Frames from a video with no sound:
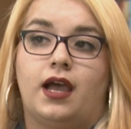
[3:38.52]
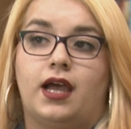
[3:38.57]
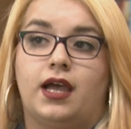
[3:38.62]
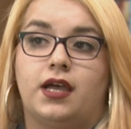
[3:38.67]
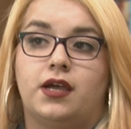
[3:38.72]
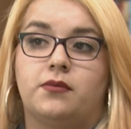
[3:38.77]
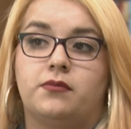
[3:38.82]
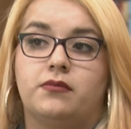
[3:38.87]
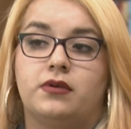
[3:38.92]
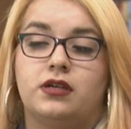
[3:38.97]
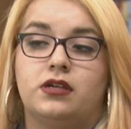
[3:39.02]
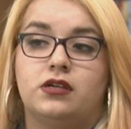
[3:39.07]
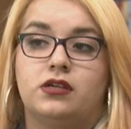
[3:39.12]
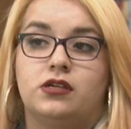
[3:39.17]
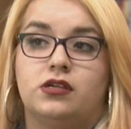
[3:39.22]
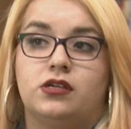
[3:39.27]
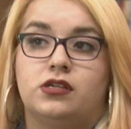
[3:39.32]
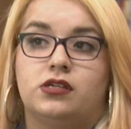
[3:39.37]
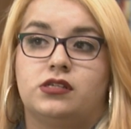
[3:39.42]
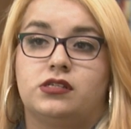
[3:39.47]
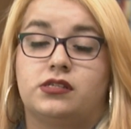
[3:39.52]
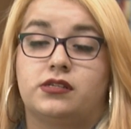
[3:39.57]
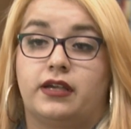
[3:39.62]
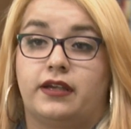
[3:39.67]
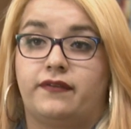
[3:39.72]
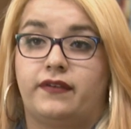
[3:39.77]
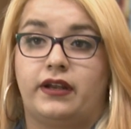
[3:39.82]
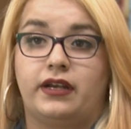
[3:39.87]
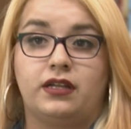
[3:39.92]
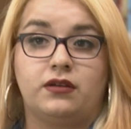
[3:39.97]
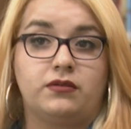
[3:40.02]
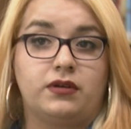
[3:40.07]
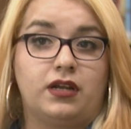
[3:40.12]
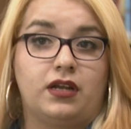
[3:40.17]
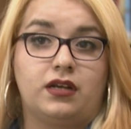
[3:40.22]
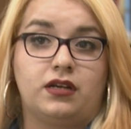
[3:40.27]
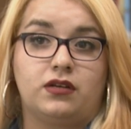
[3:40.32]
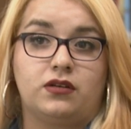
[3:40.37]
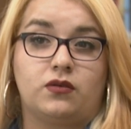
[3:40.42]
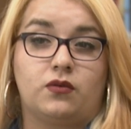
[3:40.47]
Um, so if
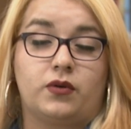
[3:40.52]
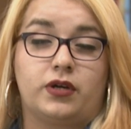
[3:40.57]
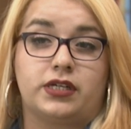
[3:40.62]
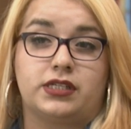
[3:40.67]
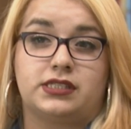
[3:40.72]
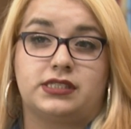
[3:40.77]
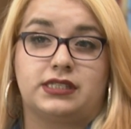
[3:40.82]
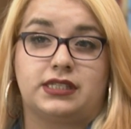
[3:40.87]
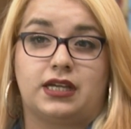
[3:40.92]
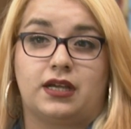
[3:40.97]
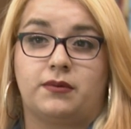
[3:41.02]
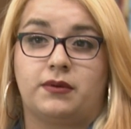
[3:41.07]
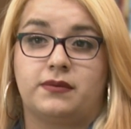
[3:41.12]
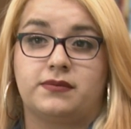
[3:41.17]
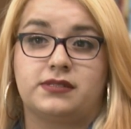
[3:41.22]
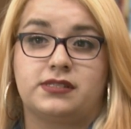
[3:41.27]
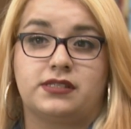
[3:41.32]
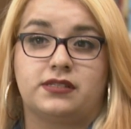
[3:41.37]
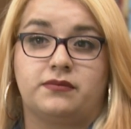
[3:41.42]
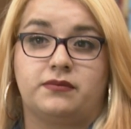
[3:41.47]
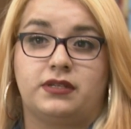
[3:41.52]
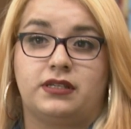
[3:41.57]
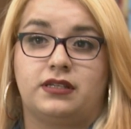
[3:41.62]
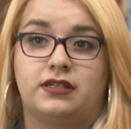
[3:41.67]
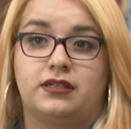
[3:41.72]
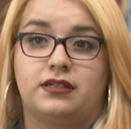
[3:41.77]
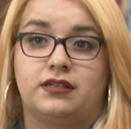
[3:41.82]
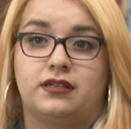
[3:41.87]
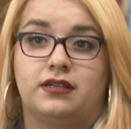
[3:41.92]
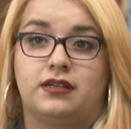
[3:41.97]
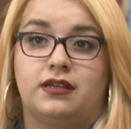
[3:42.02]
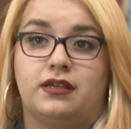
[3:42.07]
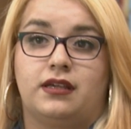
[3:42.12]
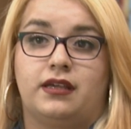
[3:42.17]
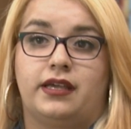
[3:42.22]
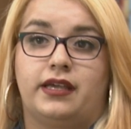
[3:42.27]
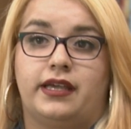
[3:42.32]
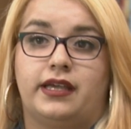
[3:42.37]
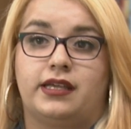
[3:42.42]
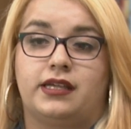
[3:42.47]
anyone were to come up to me
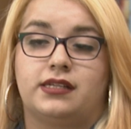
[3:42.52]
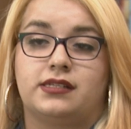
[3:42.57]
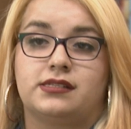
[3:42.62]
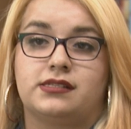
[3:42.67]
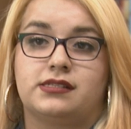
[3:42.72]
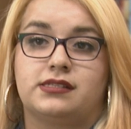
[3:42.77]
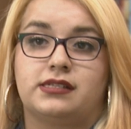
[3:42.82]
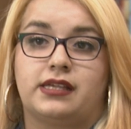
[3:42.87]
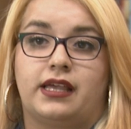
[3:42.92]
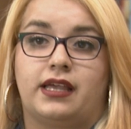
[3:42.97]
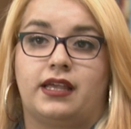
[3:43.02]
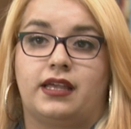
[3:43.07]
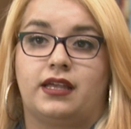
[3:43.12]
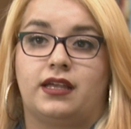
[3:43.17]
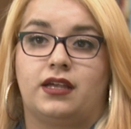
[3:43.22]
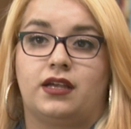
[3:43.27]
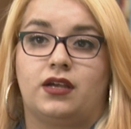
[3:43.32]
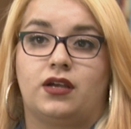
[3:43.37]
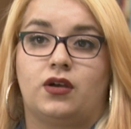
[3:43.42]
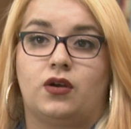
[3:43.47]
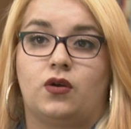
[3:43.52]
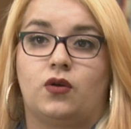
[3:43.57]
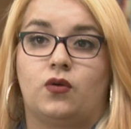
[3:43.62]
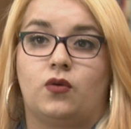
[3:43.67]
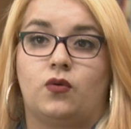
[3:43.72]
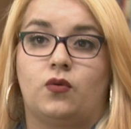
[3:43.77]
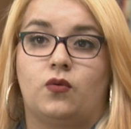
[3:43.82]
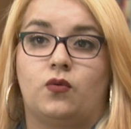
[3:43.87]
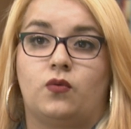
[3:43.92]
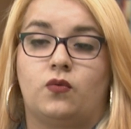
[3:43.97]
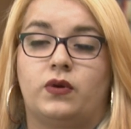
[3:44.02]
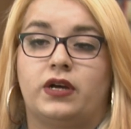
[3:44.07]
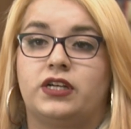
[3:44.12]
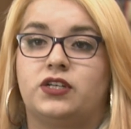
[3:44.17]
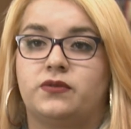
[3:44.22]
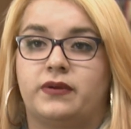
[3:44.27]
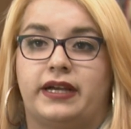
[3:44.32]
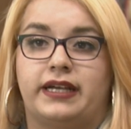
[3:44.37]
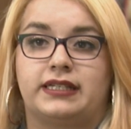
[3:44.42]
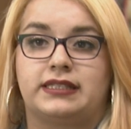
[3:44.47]
and say, what
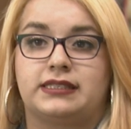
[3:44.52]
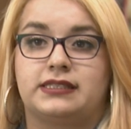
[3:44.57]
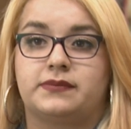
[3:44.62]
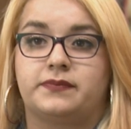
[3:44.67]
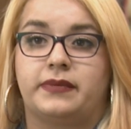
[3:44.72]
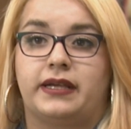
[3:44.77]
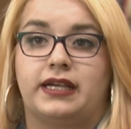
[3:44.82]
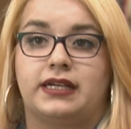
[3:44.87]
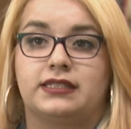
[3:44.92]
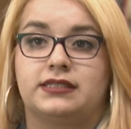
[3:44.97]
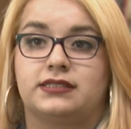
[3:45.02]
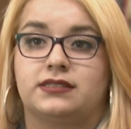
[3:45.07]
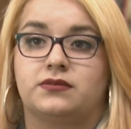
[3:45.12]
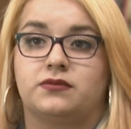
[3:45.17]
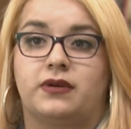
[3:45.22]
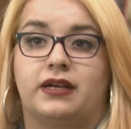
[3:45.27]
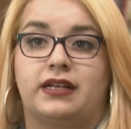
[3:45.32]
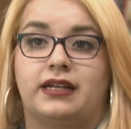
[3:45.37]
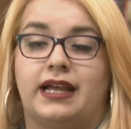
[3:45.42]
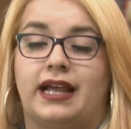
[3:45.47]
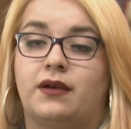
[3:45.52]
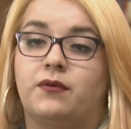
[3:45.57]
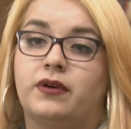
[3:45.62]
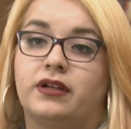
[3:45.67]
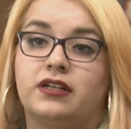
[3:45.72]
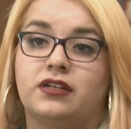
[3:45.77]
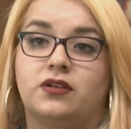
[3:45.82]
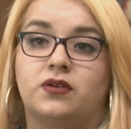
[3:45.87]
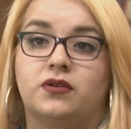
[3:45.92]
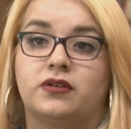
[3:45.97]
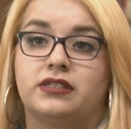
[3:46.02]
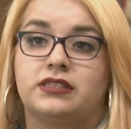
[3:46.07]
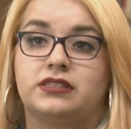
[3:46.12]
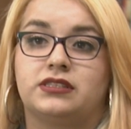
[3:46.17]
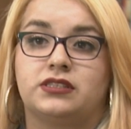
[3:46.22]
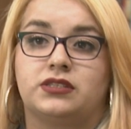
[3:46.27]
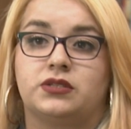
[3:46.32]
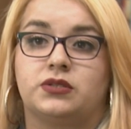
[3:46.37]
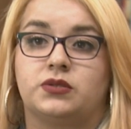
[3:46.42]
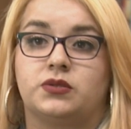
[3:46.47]
do I expect one day? I want to go
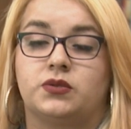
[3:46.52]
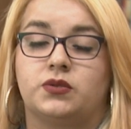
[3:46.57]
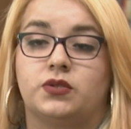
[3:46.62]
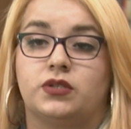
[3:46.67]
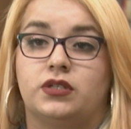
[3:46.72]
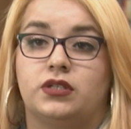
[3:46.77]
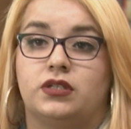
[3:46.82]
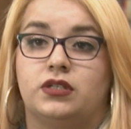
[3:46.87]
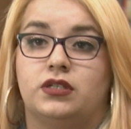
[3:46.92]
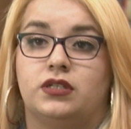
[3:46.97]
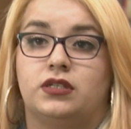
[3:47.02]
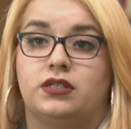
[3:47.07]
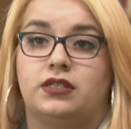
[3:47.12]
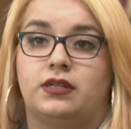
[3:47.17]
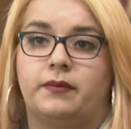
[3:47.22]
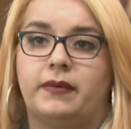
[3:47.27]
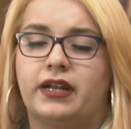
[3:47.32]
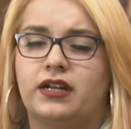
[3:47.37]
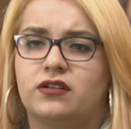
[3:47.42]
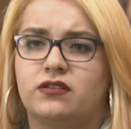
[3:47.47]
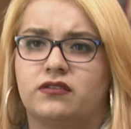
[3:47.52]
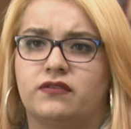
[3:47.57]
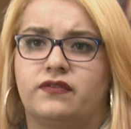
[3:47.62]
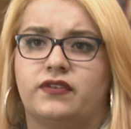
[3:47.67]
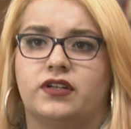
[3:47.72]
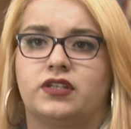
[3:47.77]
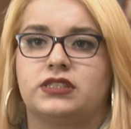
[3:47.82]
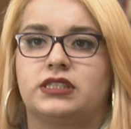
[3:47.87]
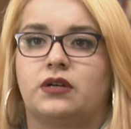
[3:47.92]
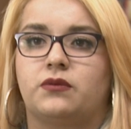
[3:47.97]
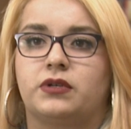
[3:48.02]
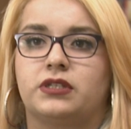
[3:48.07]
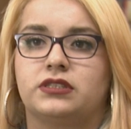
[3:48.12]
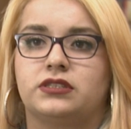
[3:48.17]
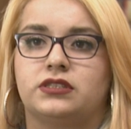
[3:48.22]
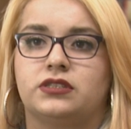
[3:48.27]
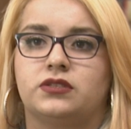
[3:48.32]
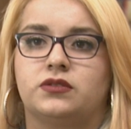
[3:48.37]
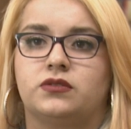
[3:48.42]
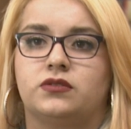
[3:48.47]
into the medical field. I
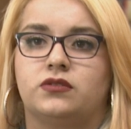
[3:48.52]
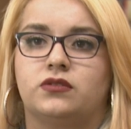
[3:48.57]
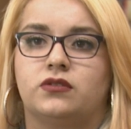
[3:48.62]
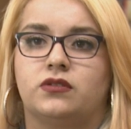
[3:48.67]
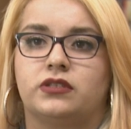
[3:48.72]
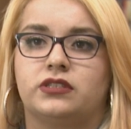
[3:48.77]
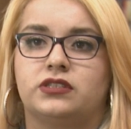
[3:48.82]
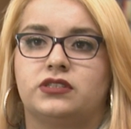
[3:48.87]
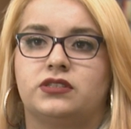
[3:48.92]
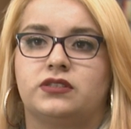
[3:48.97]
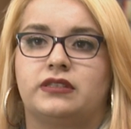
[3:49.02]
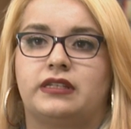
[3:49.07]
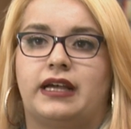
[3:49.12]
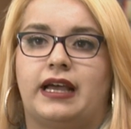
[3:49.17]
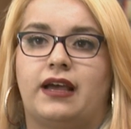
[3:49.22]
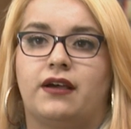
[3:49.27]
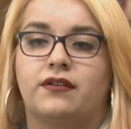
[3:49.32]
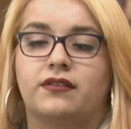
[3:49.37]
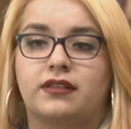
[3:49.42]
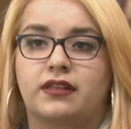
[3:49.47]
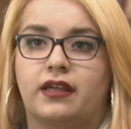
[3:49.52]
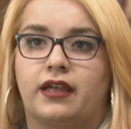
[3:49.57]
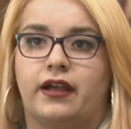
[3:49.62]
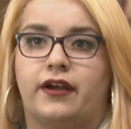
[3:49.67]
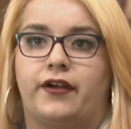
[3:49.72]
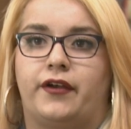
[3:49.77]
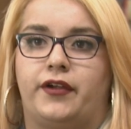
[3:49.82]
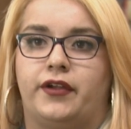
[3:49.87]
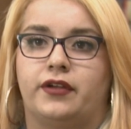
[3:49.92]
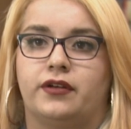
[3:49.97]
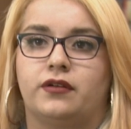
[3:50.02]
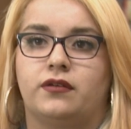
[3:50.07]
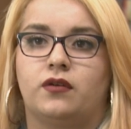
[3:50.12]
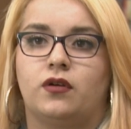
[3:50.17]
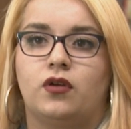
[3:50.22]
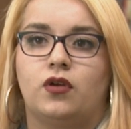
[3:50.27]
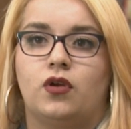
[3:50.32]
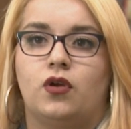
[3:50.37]
want to go into the healthcare, you know?